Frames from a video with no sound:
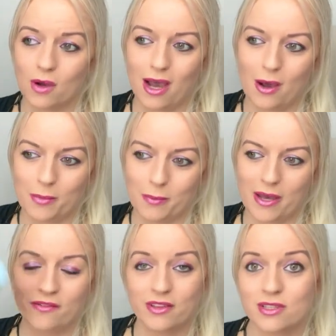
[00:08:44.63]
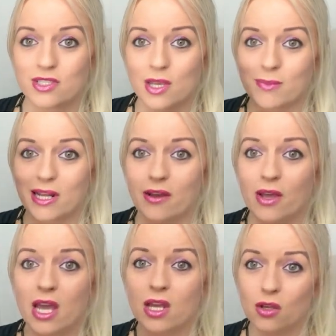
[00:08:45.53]
Up above, so below.
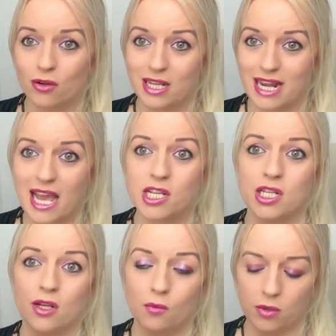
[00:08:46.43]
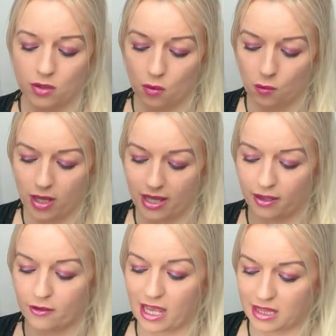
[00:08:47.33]
Your connection will
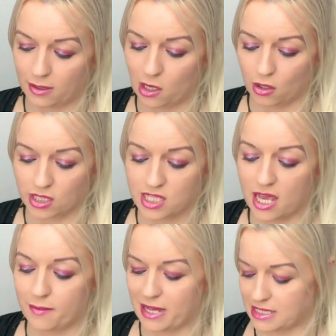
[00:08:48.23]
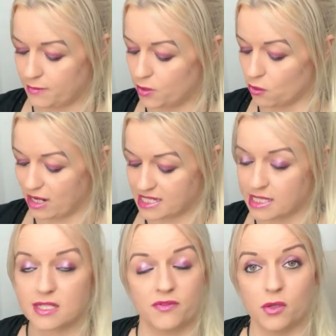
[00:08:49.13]
work in the longer term as it
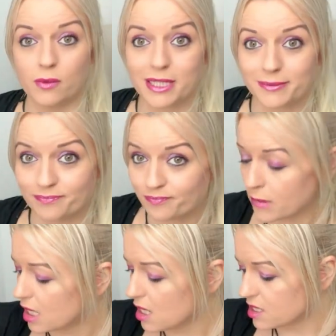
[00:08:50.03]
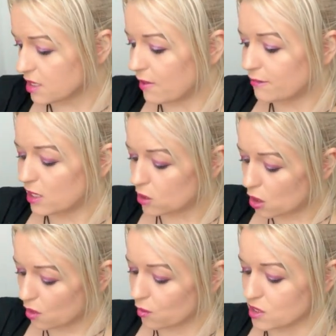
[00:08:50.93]
progresses forward. So when we
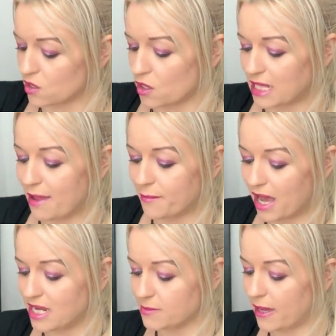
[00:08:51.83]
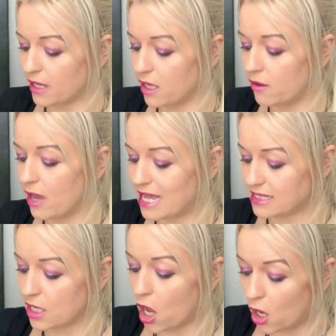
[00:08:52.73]
look what's on their mind about you as
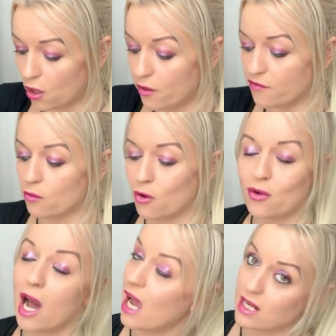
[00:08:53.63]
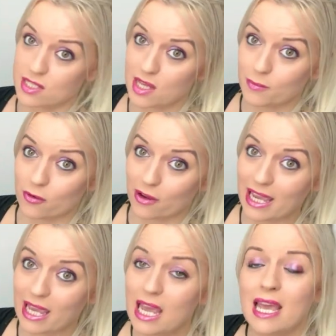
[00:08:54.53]
an overall kind of
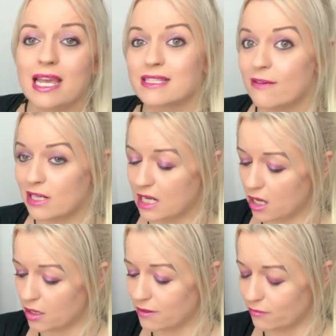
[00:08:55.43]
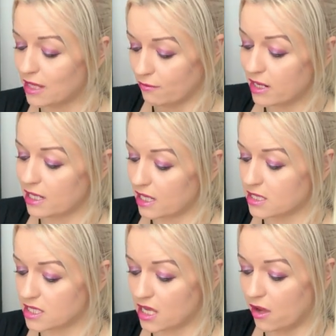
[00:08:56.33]
summary, is they're really
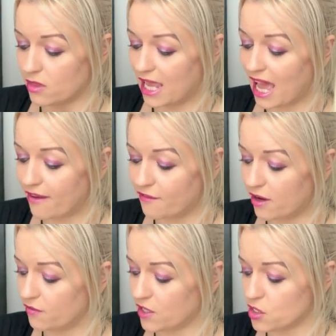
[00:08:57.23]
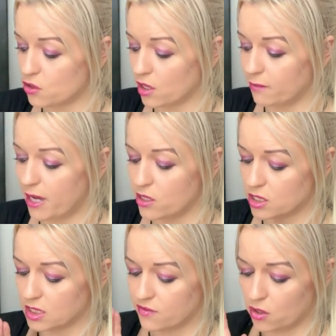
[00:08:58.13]
into you. They have very, very strong
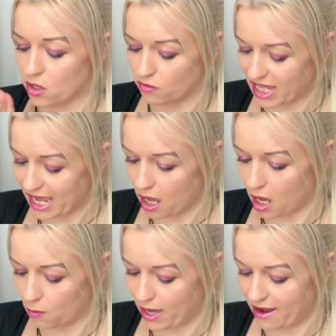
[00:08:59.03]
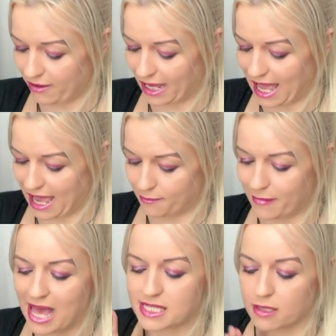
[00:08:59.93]
emotions for you. They are wearing a
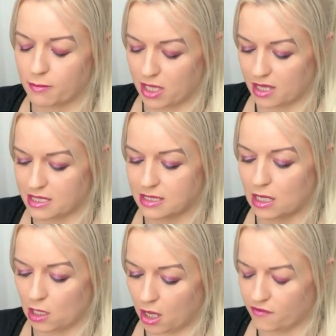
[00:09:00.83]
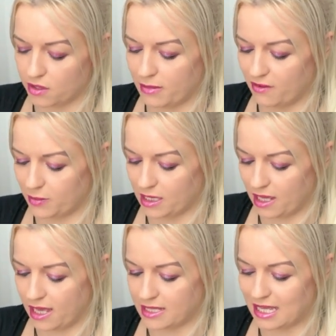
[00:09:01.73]
mask because a lot of them have been
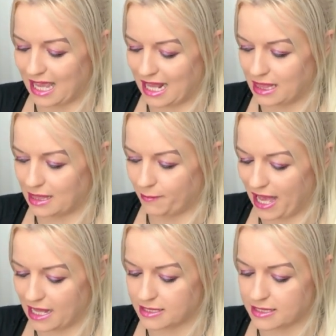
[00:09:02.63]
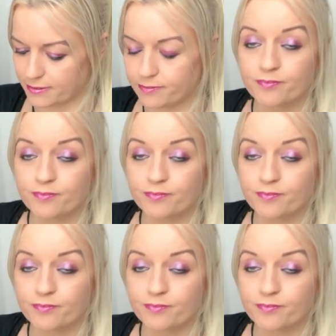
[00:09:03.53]
hurt in the past.